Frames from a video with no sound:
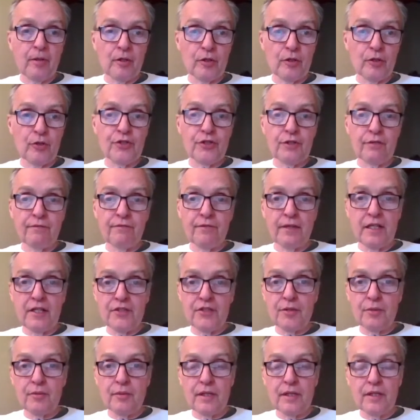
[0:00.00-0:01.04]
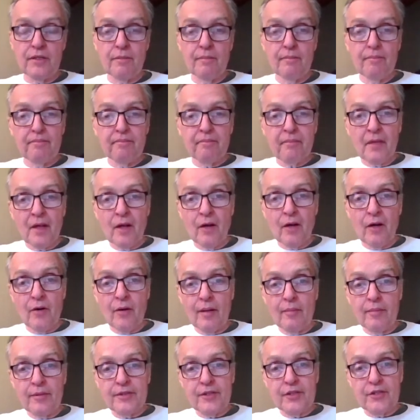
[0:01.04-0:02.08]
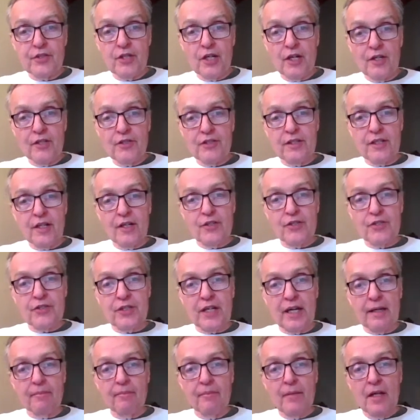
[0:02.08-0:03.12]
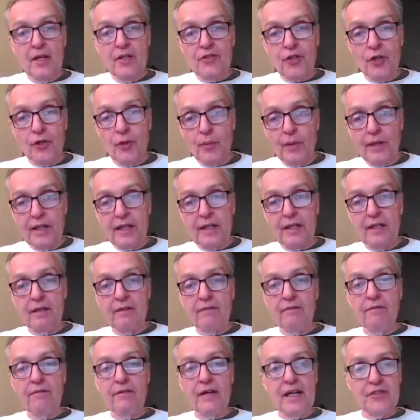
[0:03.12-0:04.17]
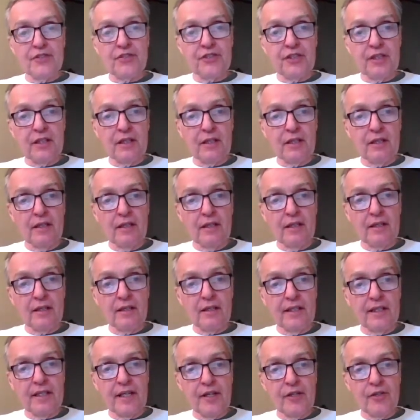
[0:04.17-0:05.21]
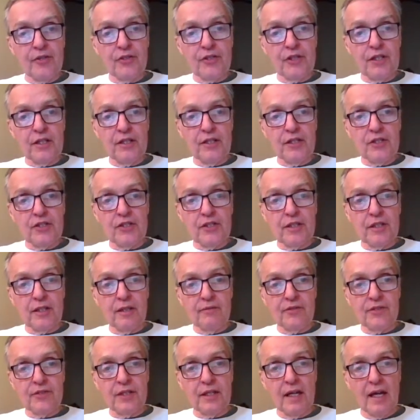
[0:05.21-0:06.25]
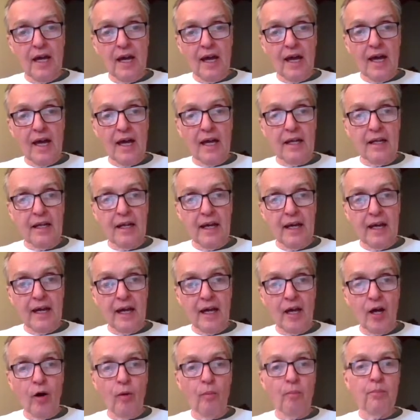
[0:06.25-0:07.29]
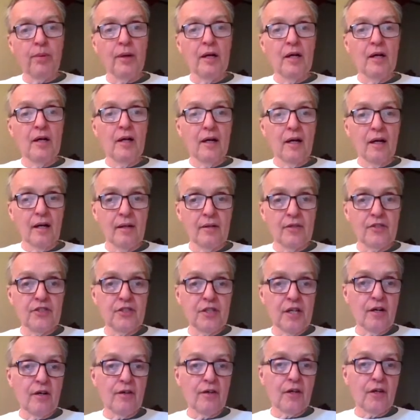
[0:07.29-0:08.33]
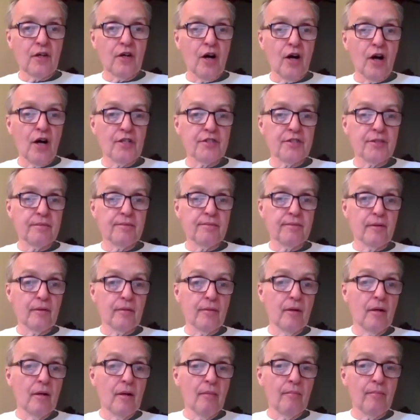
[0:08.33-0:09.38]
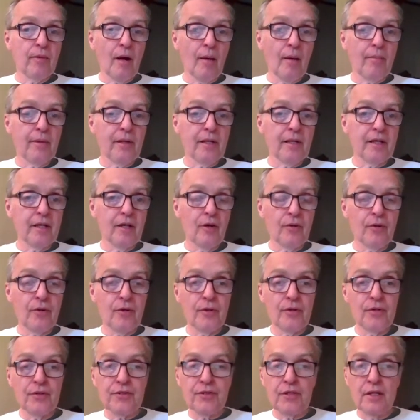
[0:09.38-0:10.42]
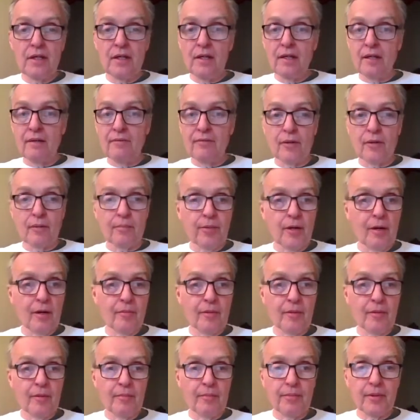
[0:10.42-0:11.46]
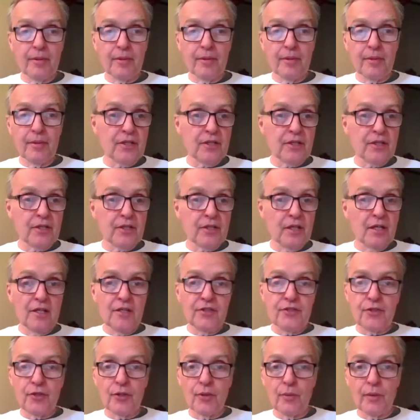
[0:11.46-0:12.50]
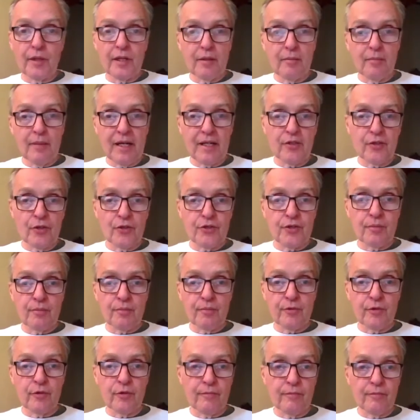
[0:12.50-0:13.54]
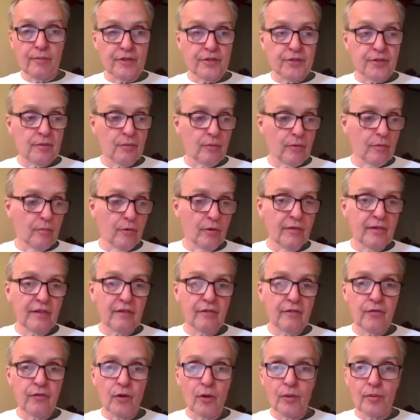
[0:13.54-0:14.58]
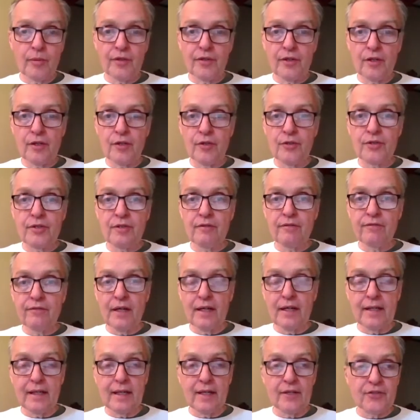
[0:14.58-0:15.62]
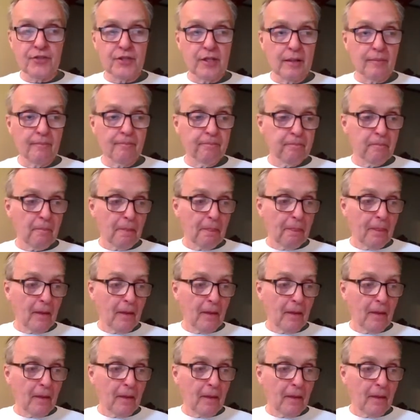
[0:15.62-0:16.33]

pollution fees that we are able to charge in our state so that we can invest in clean energy initiatives and help share the costs for property owners, apartment buildings, so that we can make those improvements. We're moving forward with inclusive financing